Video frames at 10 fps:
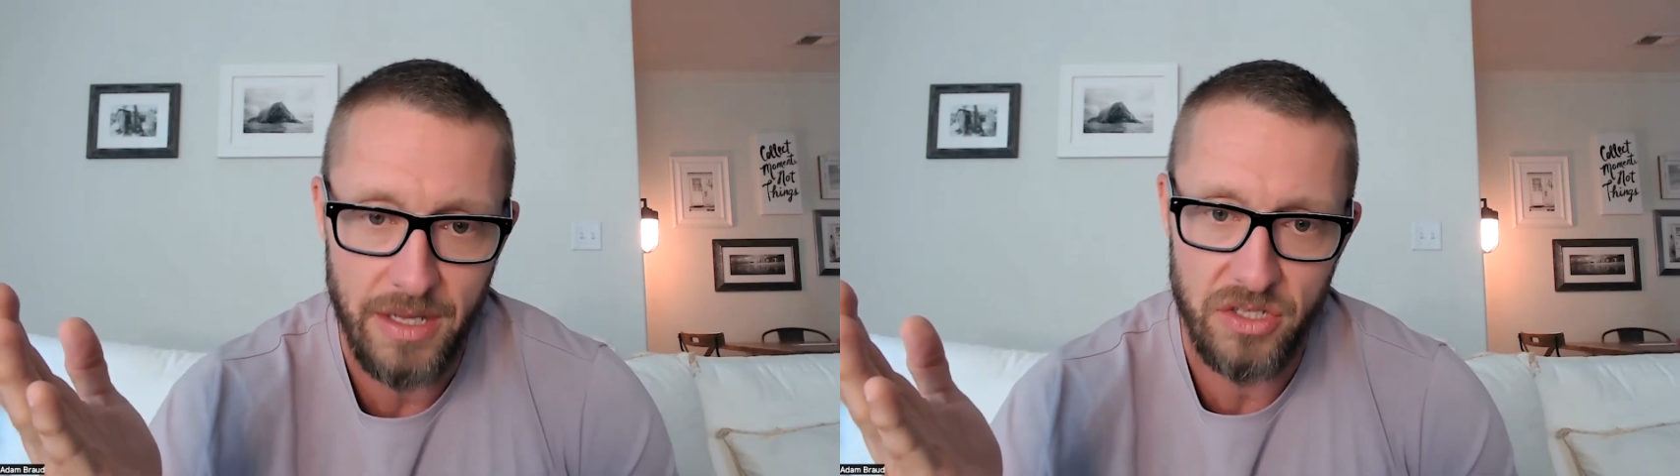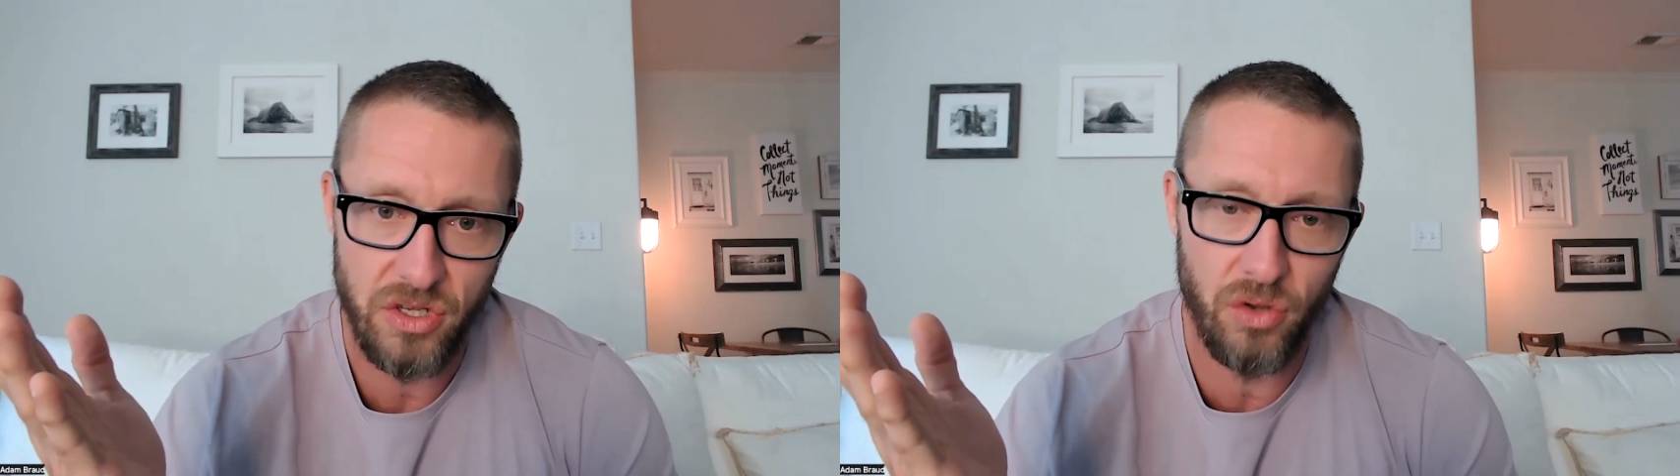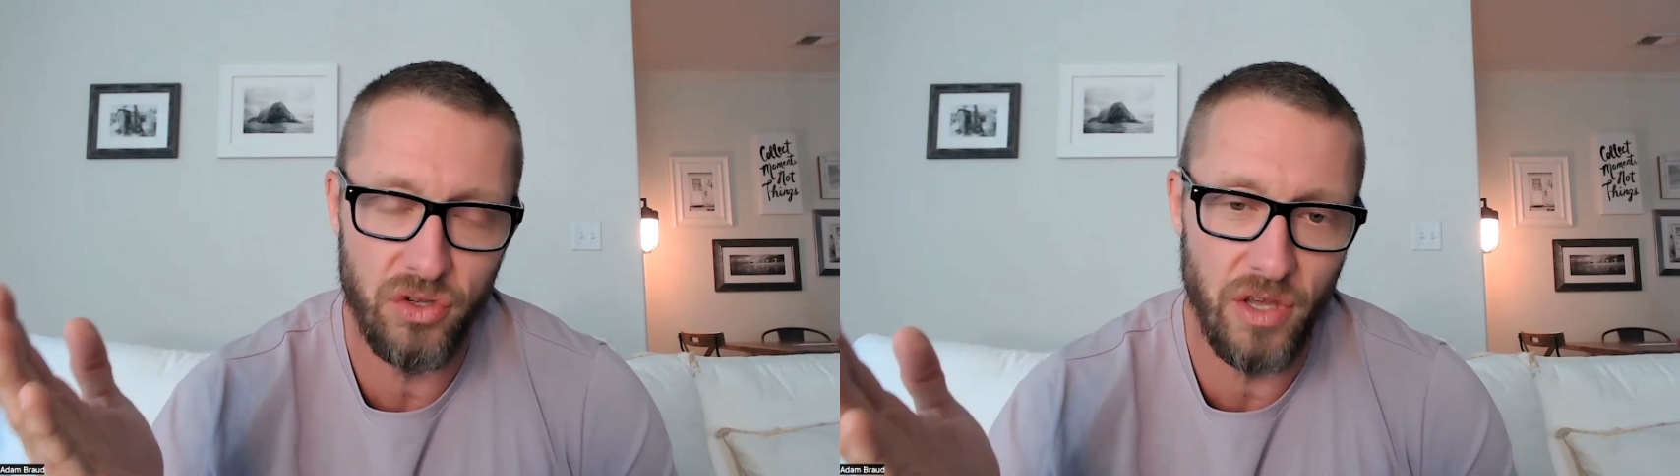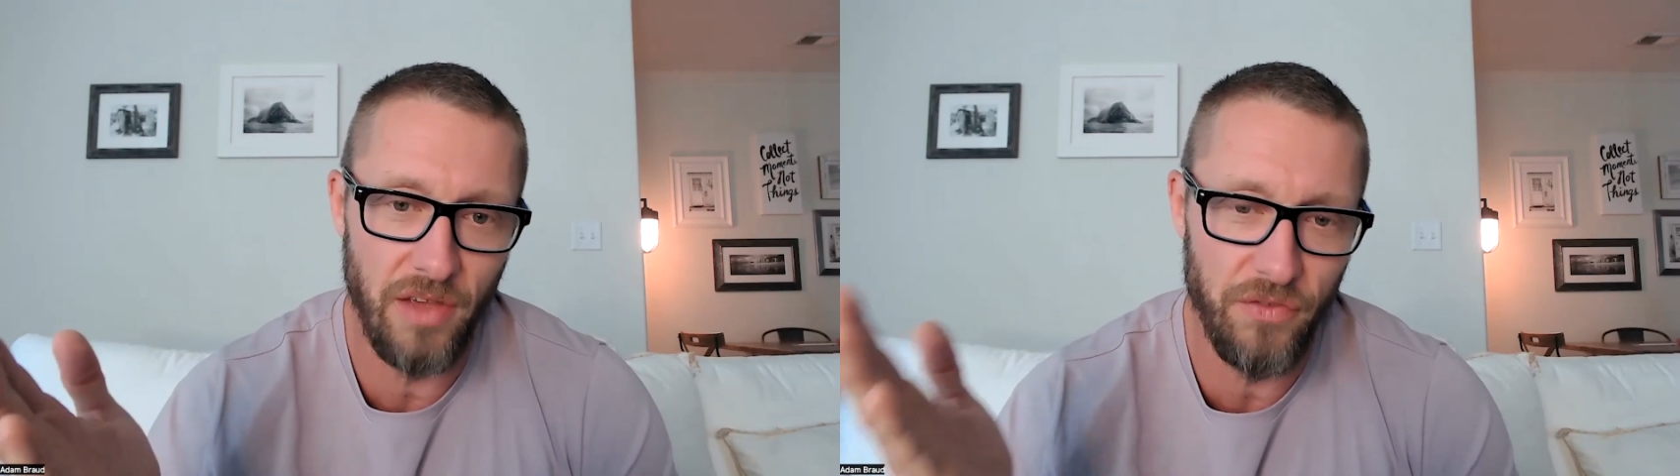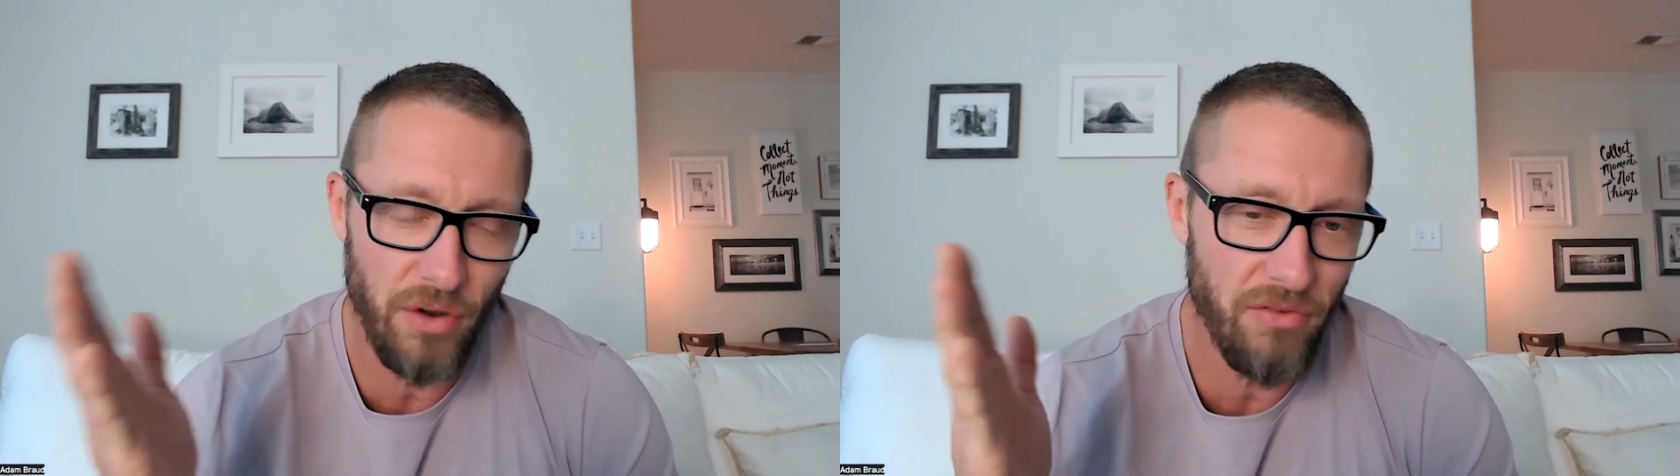So
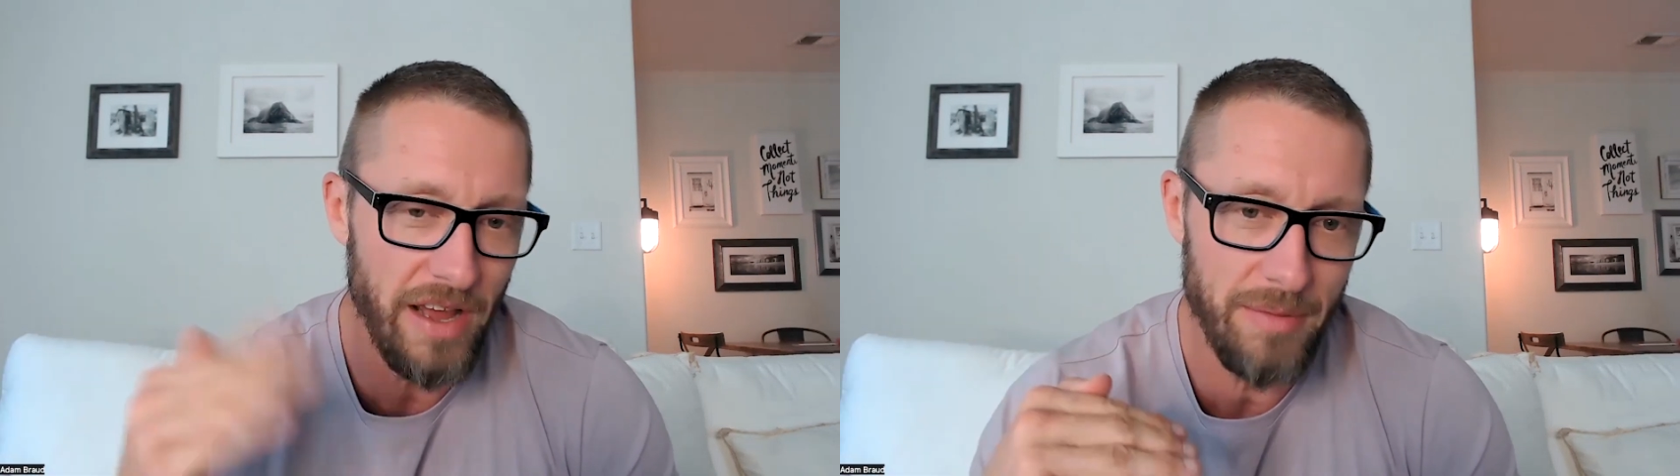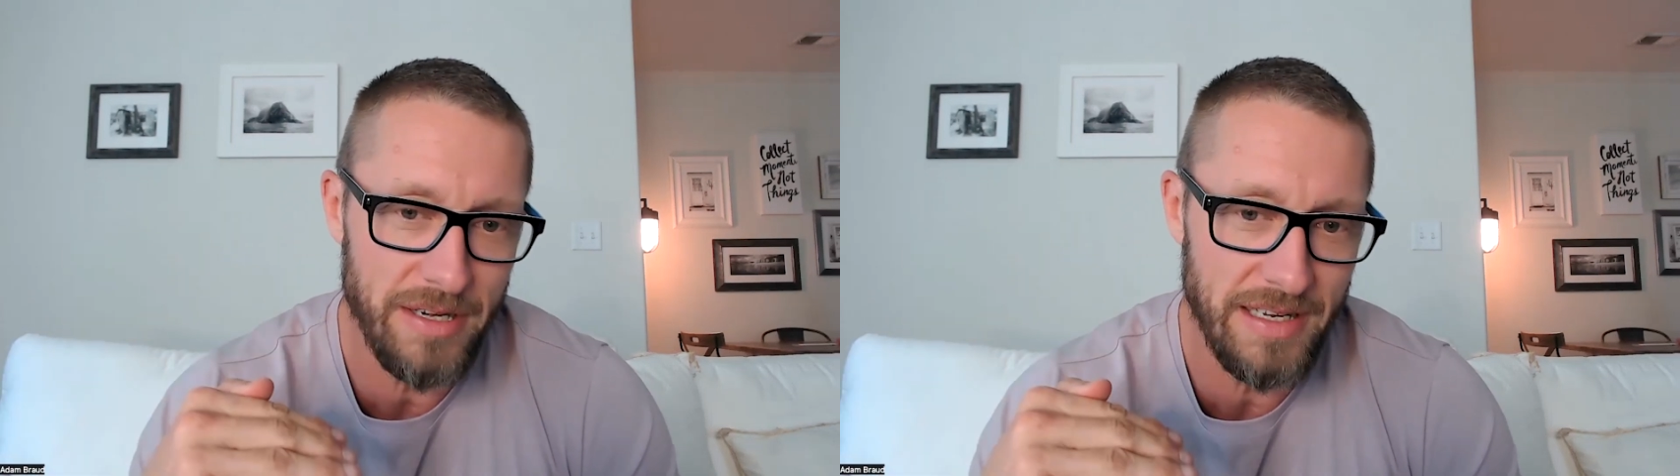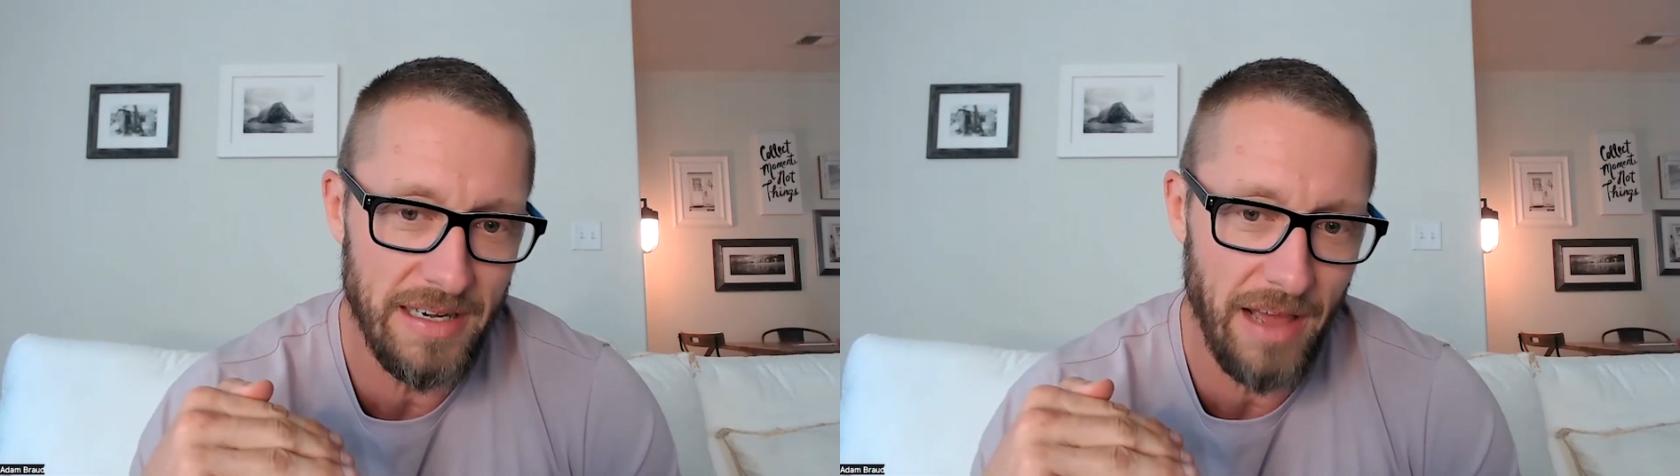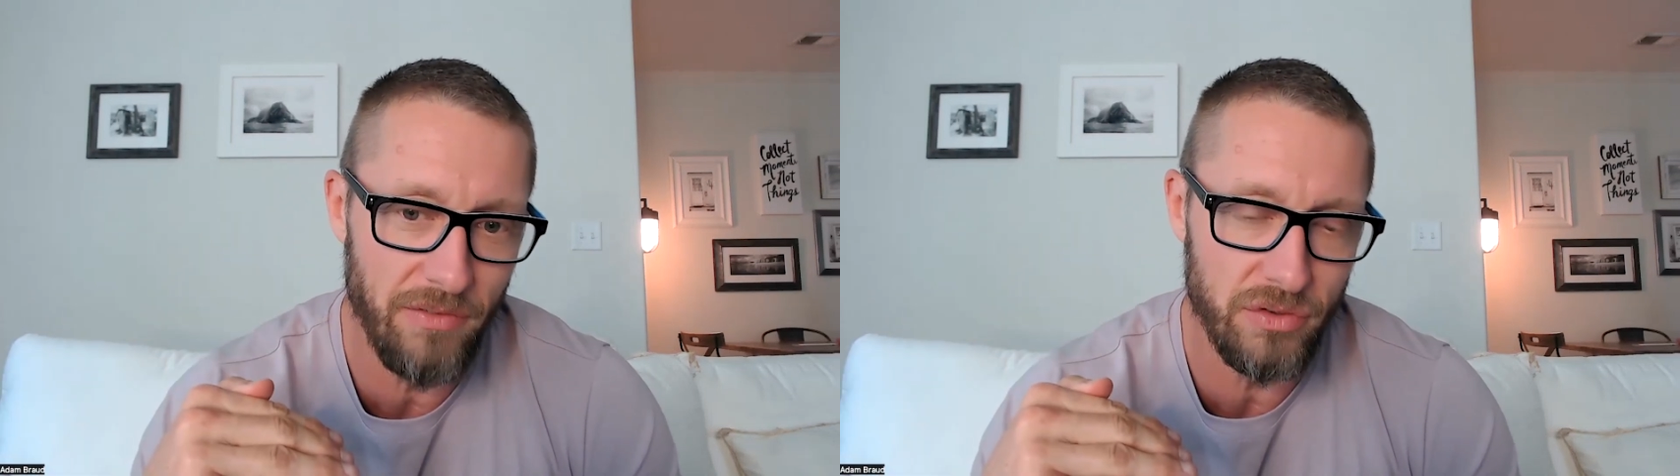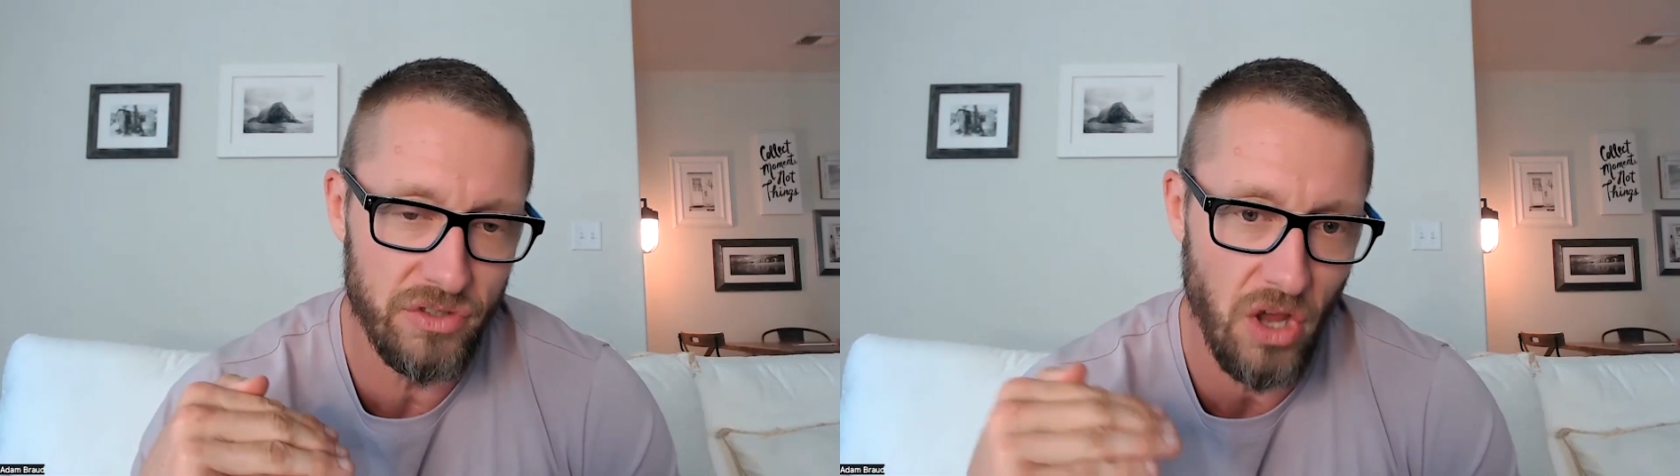if your vitamin D
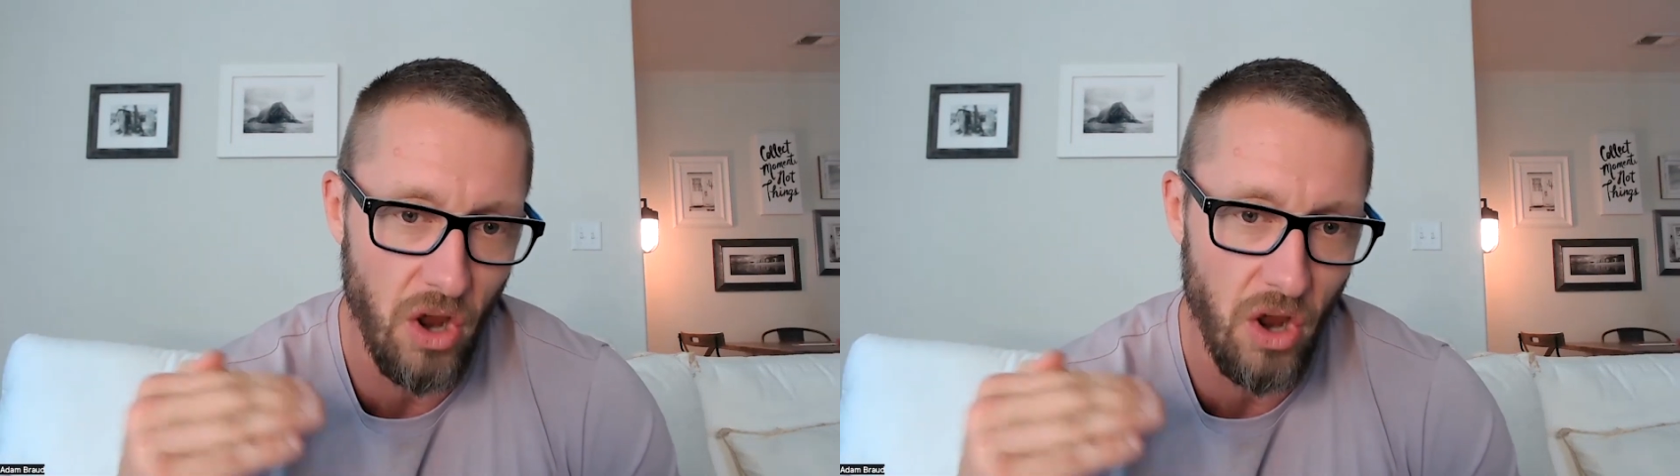levels